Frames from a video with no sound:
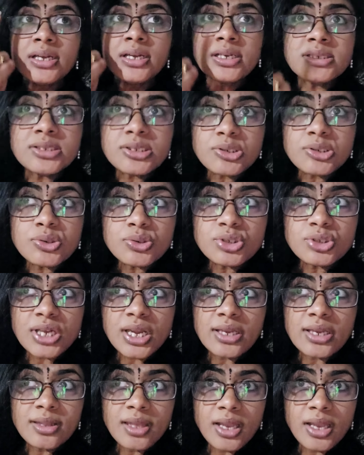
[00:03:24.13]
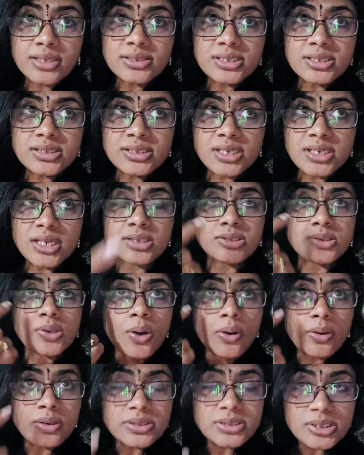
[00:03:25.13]
Is it to check the existence
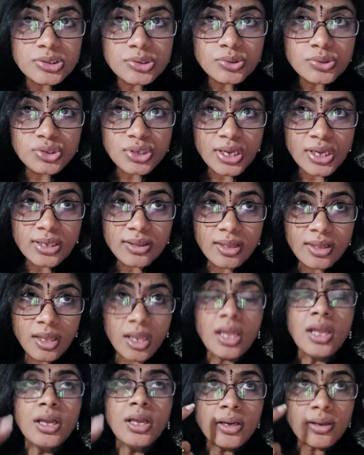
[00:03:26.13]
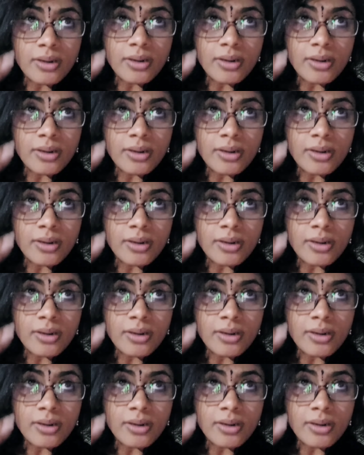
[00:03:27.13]
or is it to check the